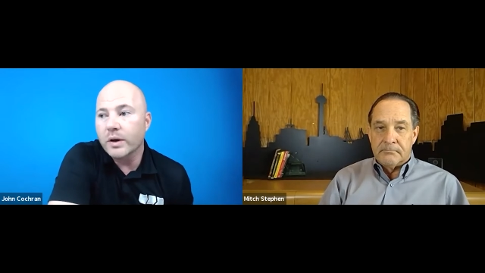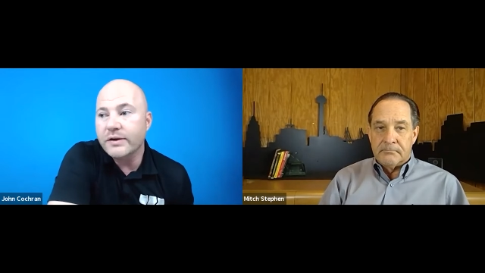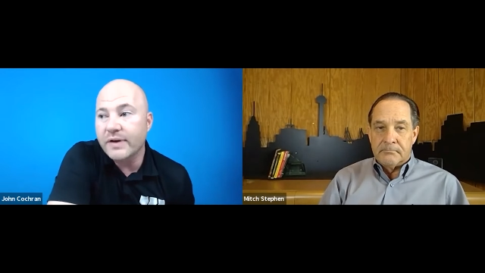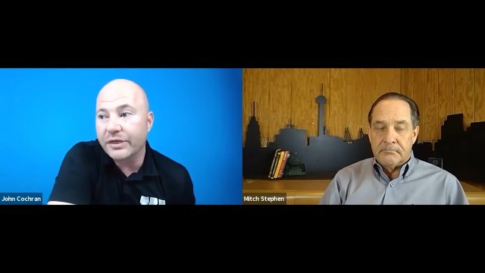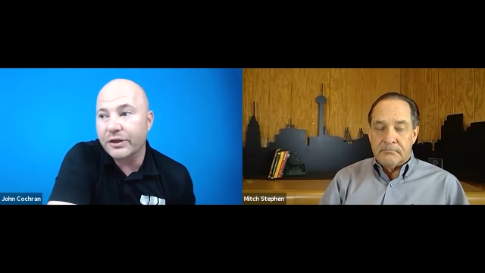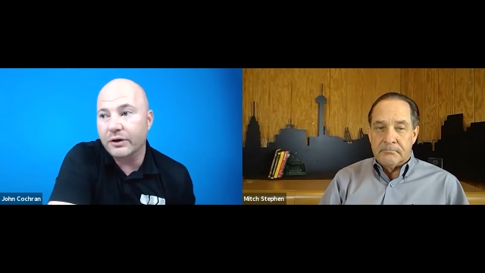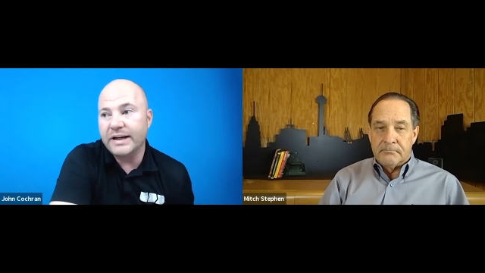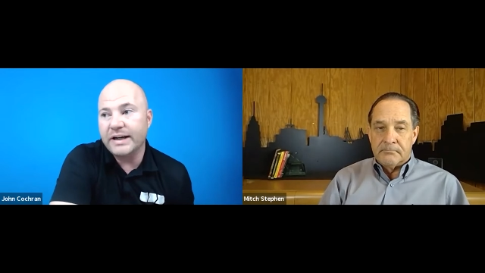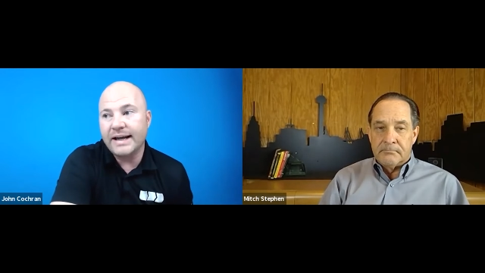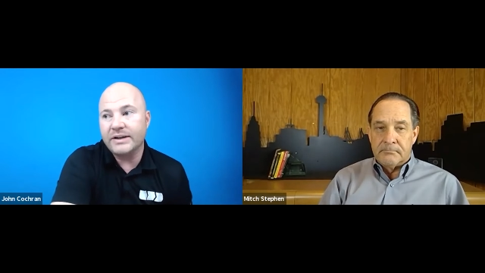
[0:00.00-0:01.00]
Speaker 1: you've got
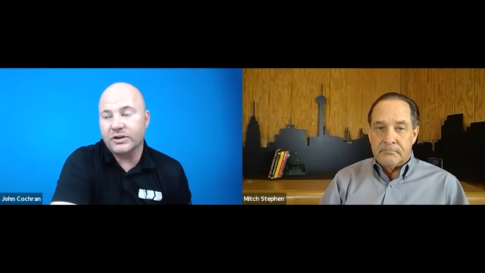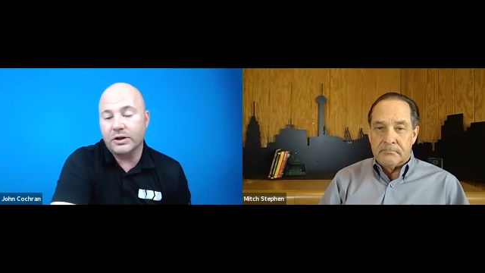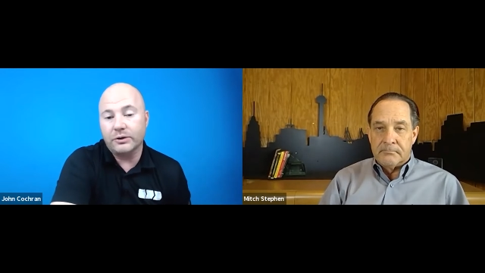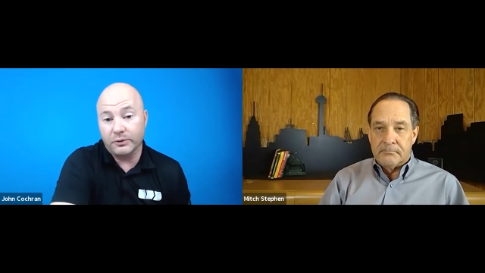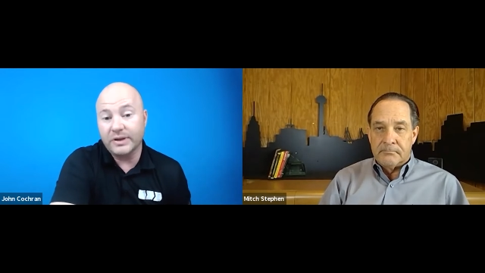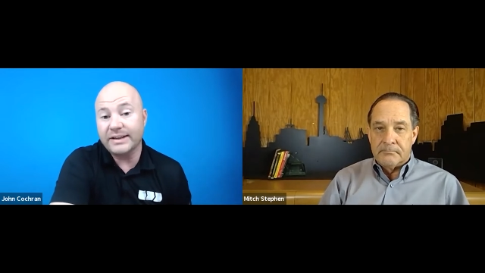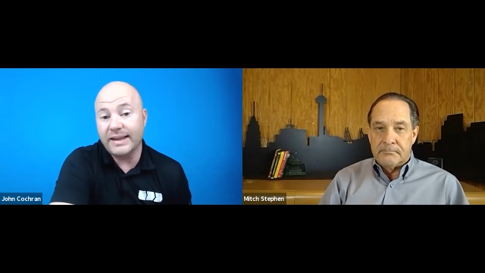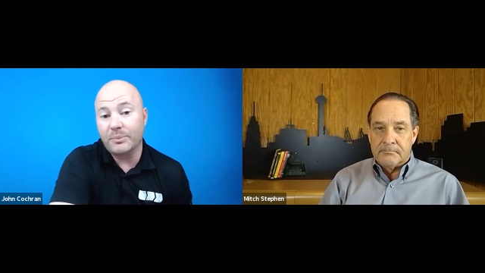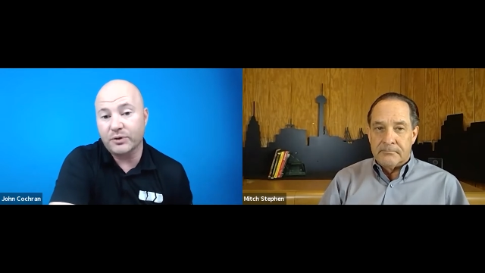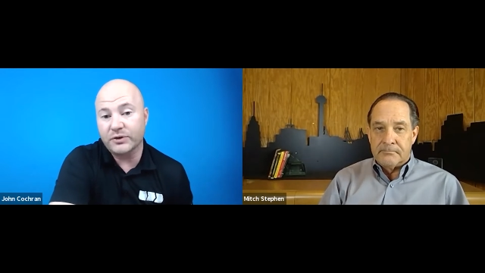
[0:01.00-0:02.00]
30 days to go through and get
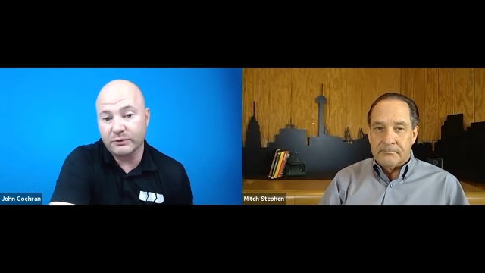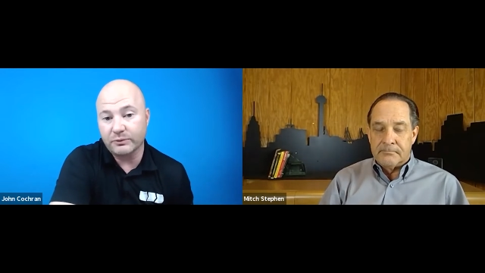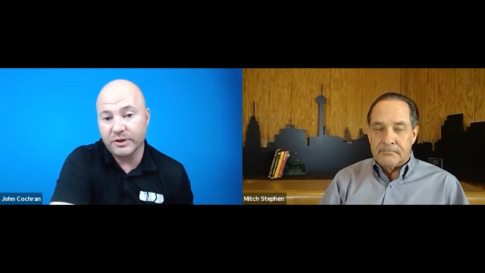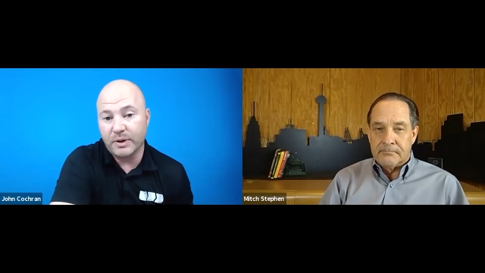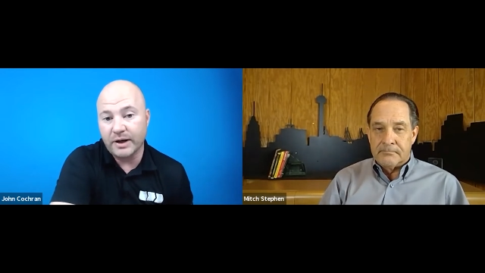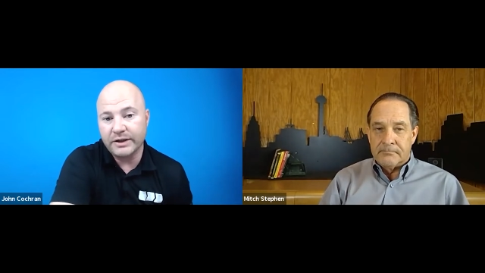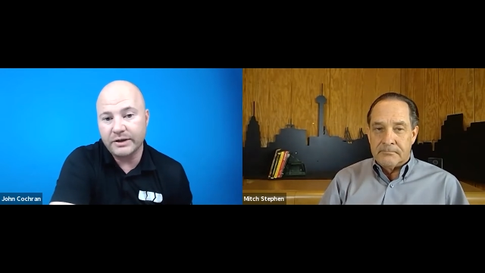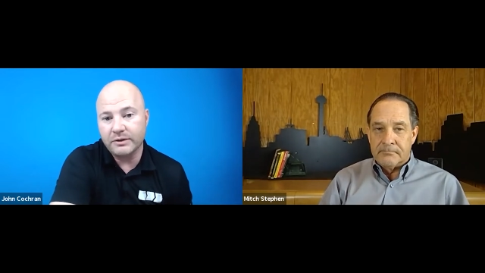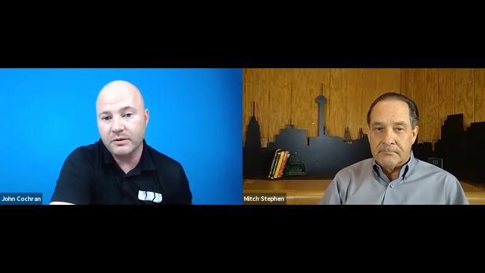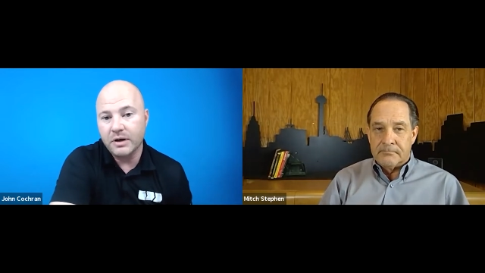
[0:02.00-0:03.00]
that person to respond to
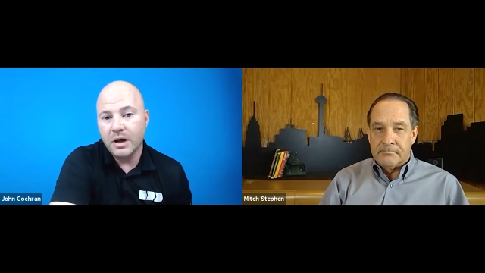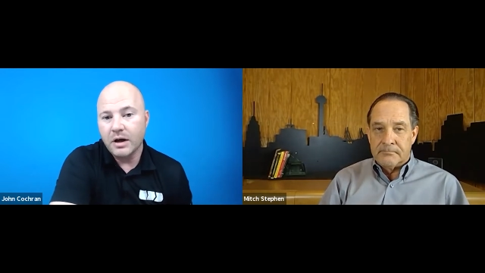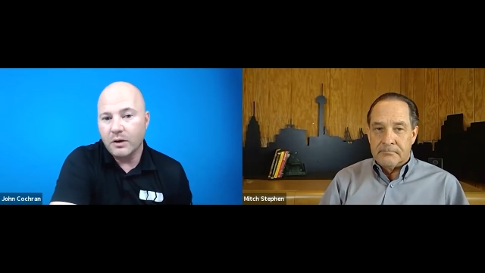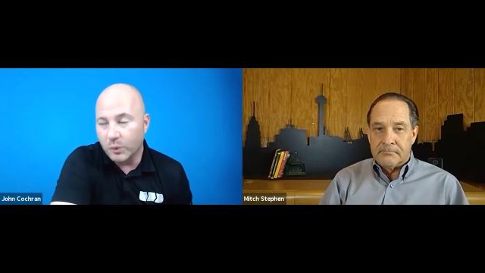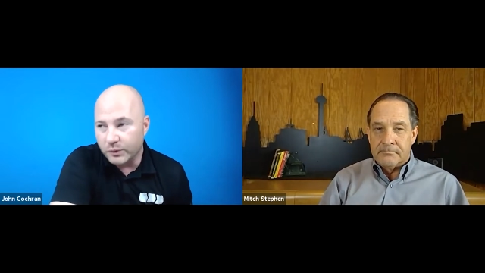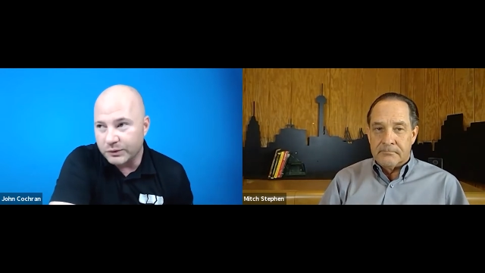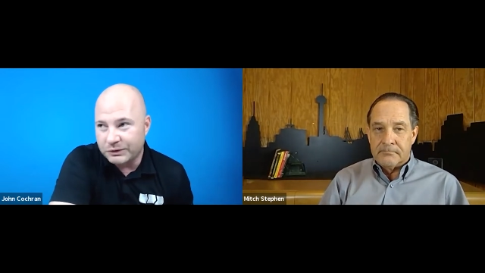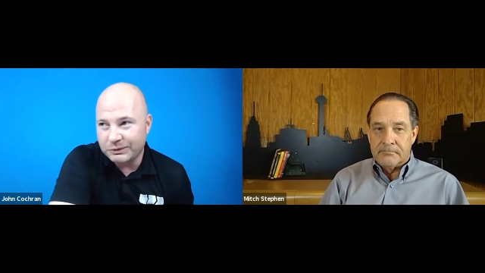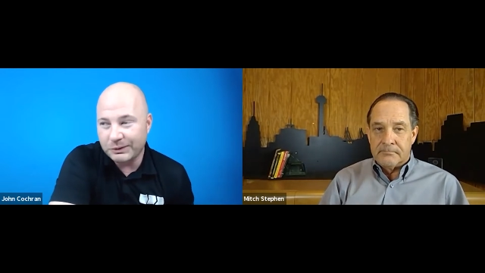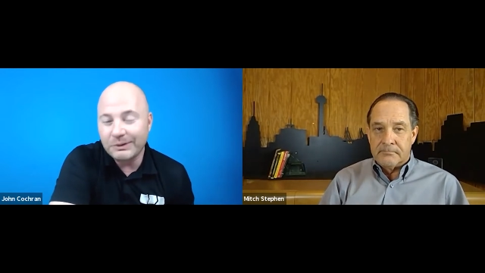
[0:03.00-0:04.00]
you. Well,
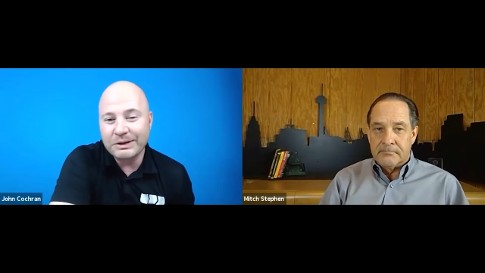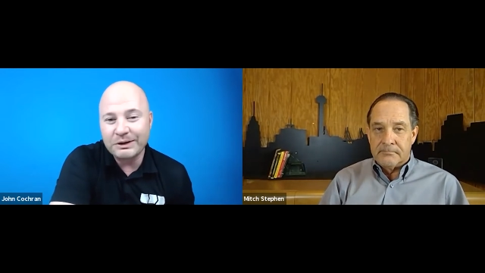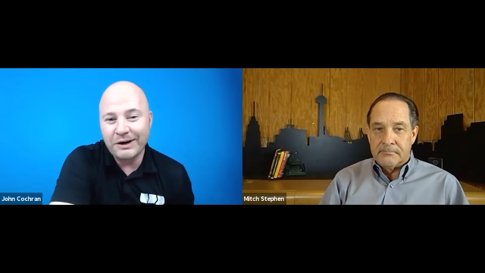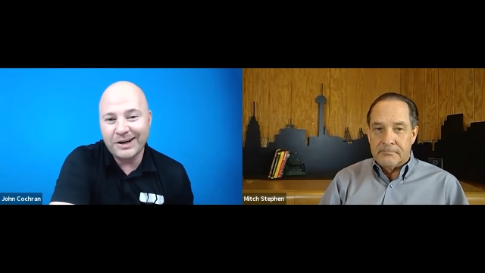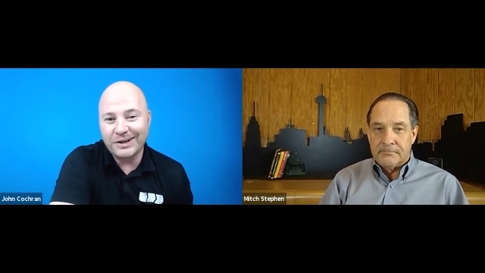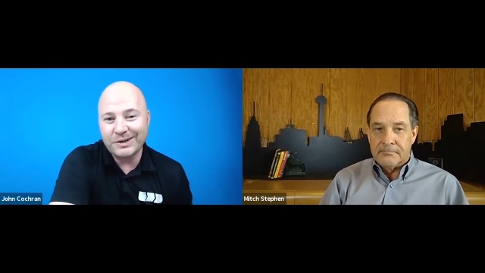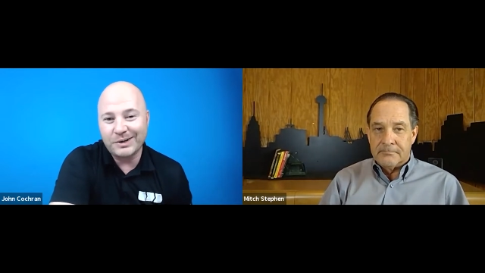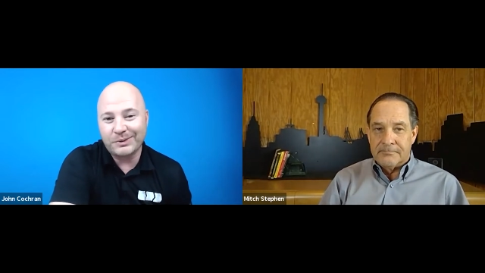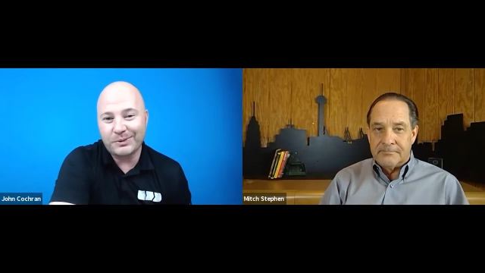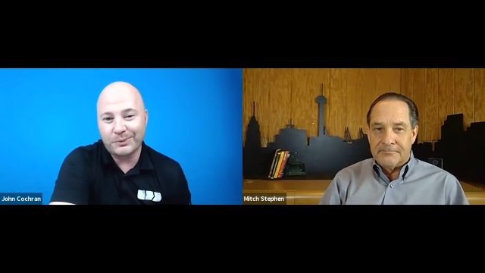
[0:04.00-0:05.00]
surely you're not going to
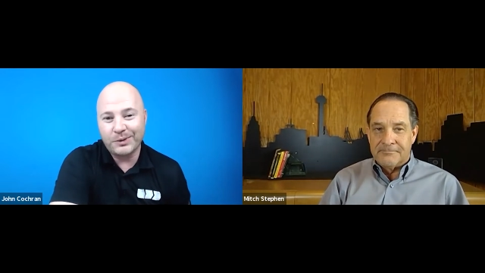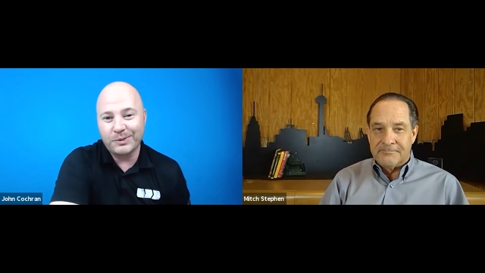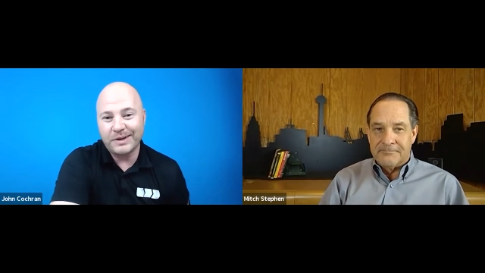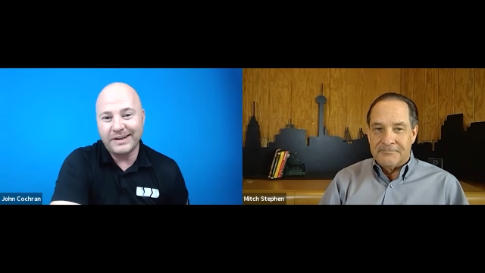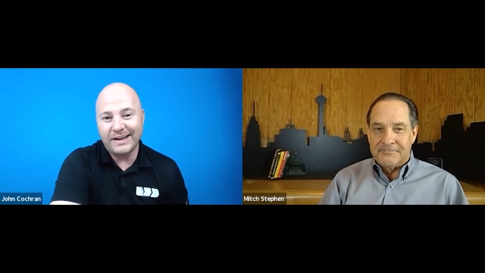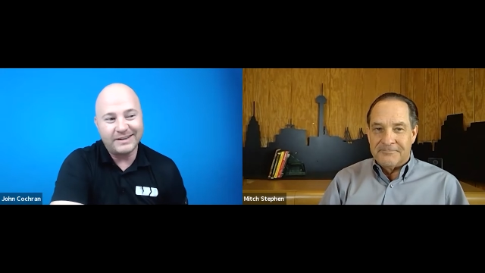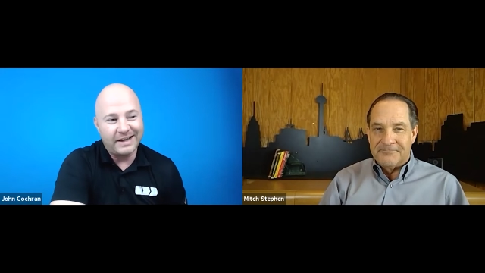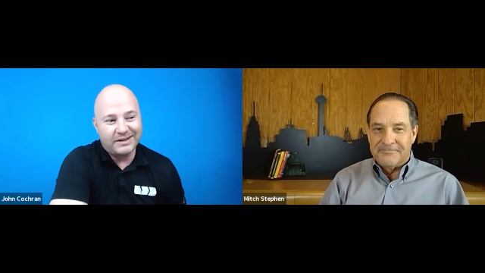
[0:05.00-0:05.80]
go through and, and, and